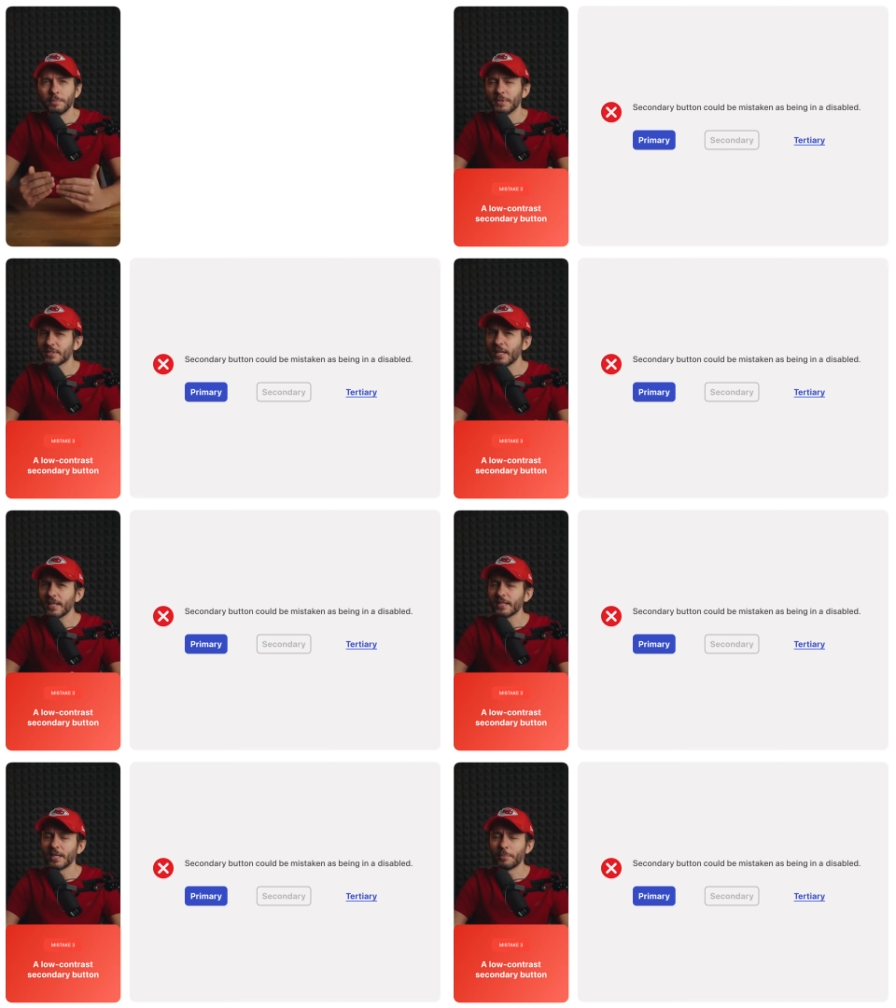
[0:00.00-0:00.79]

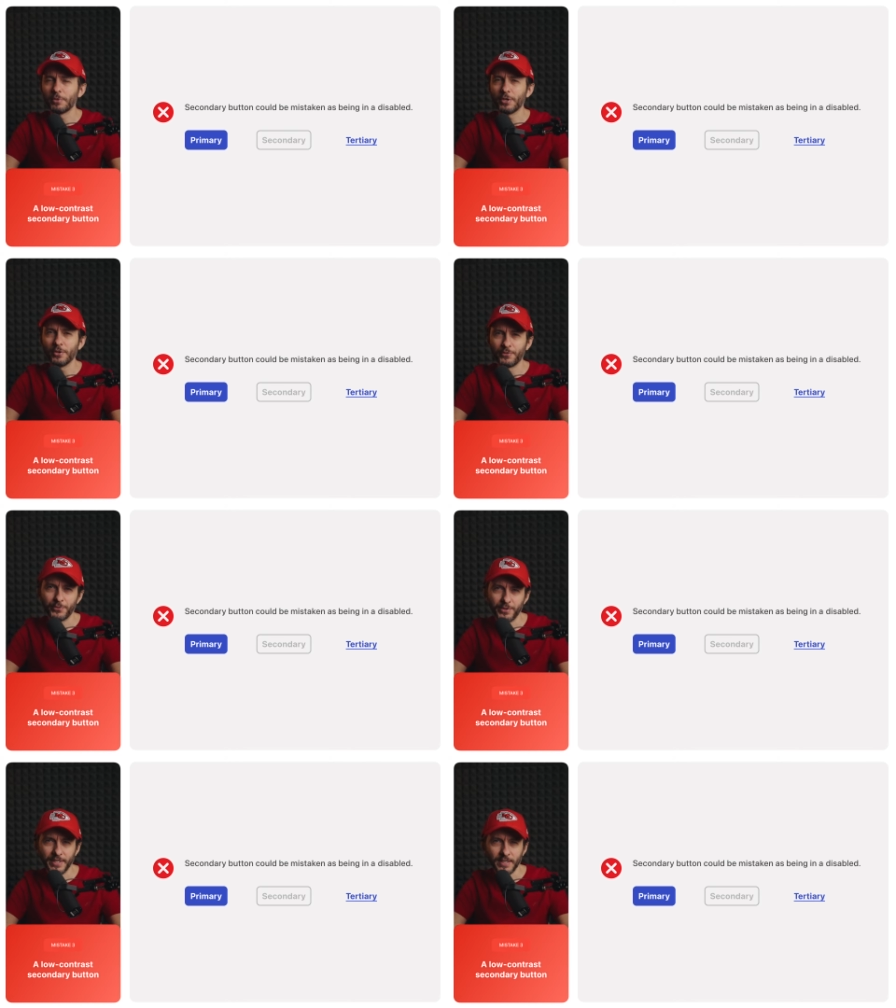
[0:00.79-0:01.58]
Mistake number
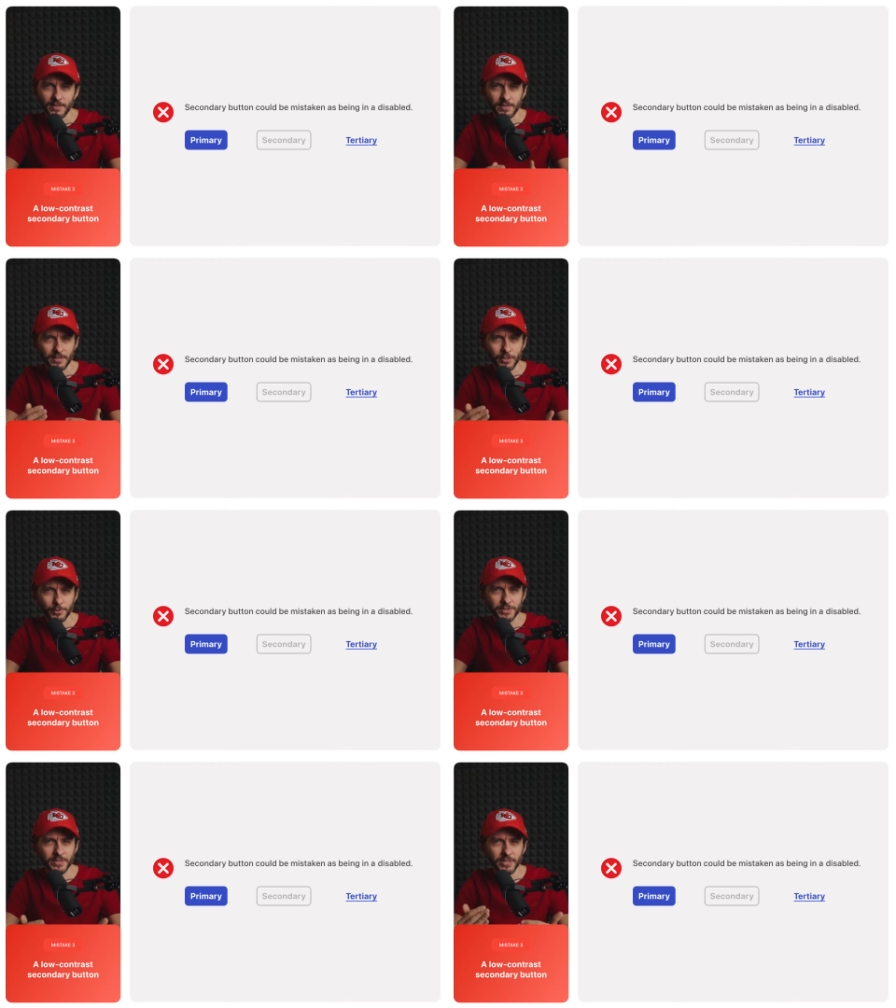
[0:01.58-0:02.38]
3. The
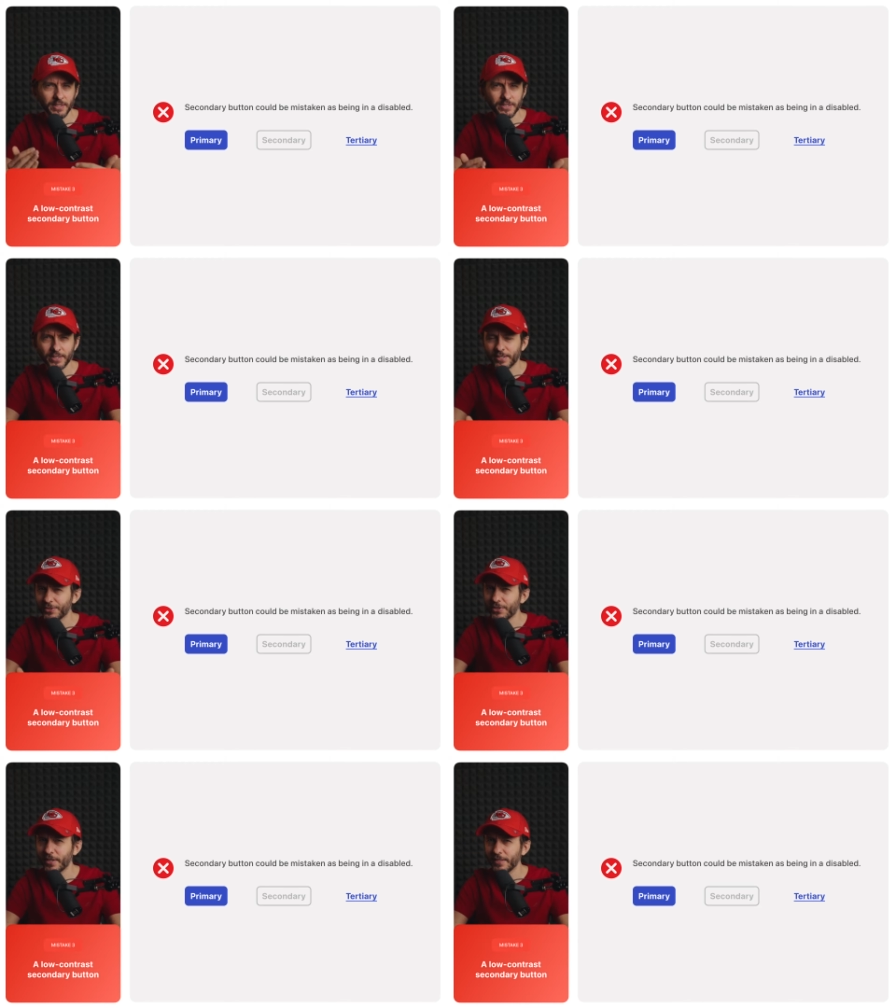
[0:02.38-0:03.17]
ghostly
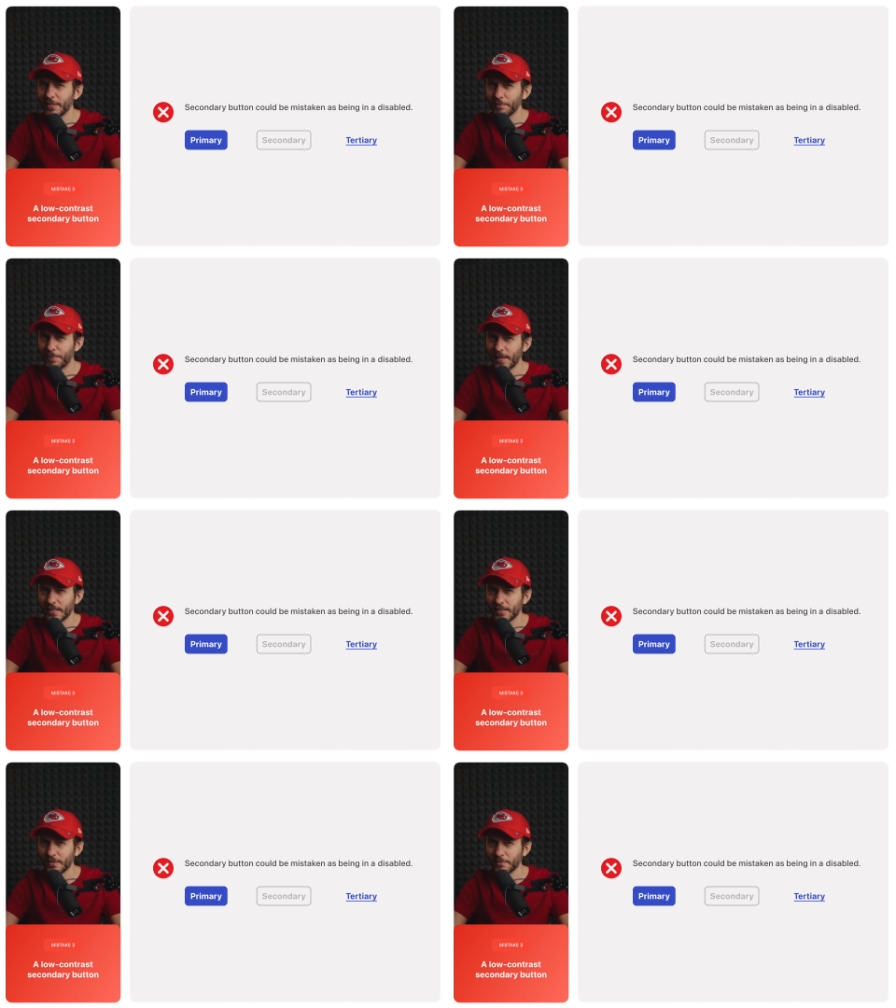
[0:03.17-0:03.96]
secondary
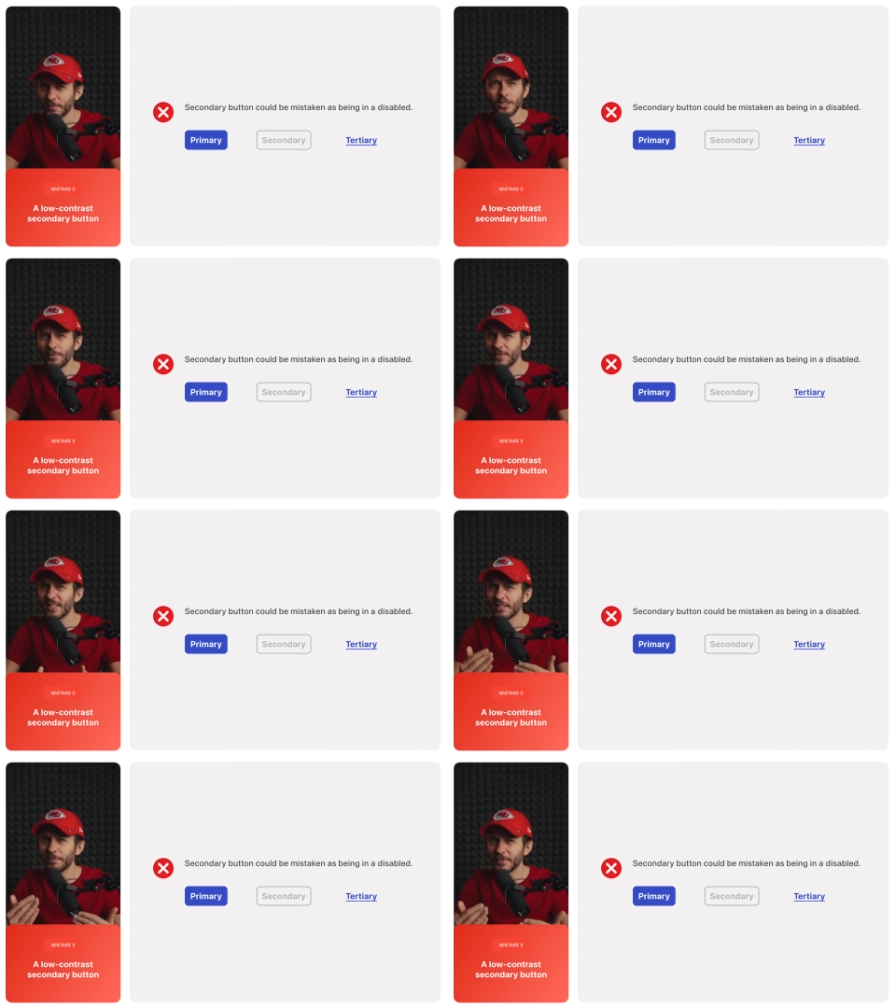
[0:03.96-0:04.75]
button. If it
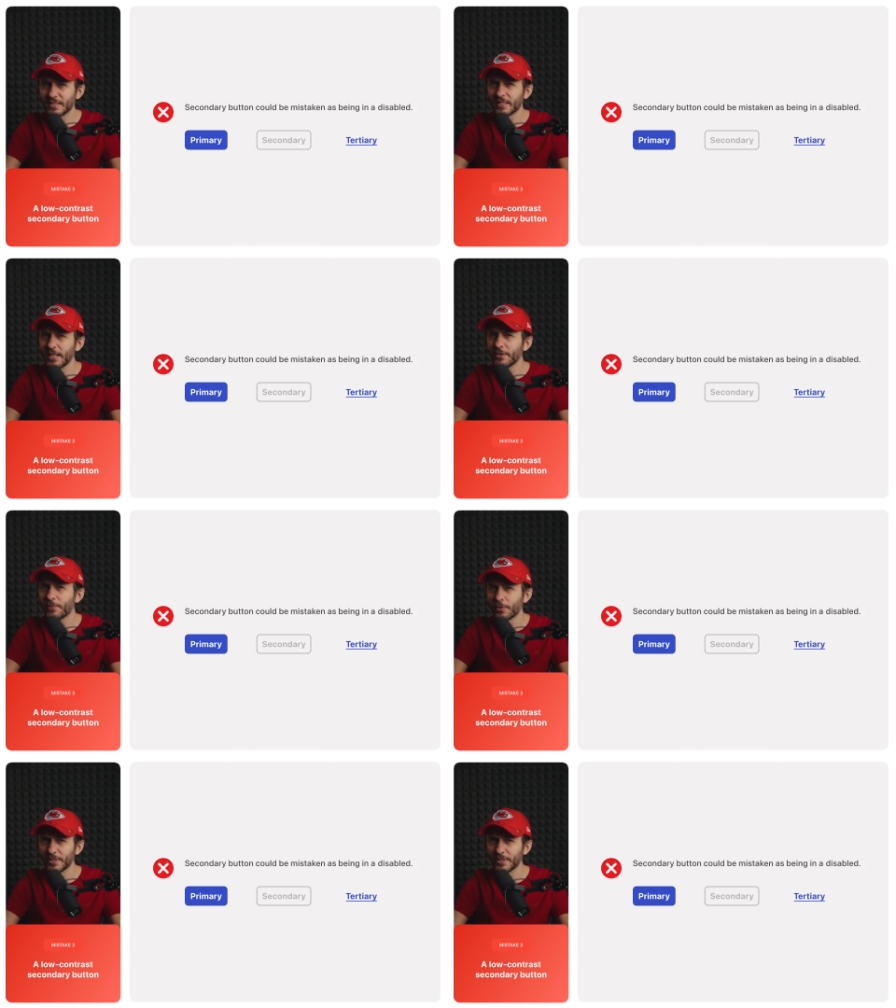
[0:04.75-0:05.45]
mistake for